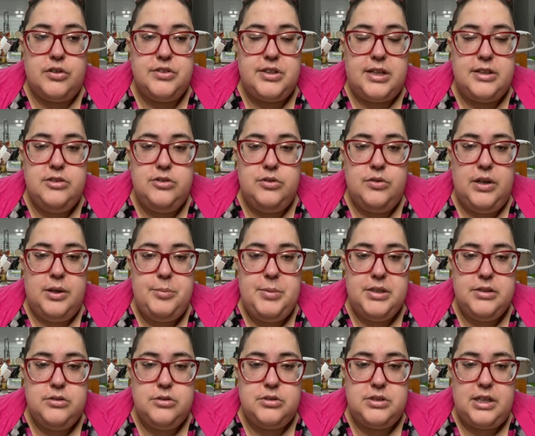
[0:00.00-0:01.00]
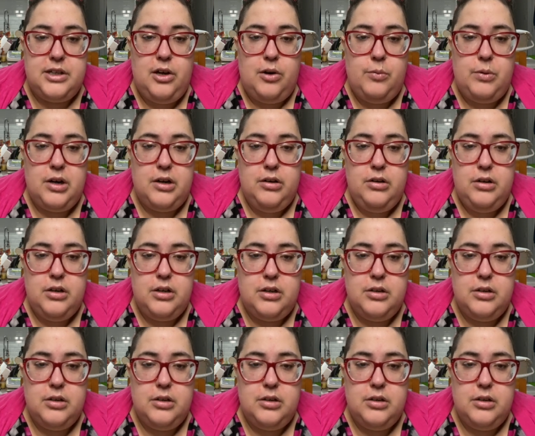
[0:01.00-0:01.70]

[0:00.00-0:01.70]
that new habit to take a walk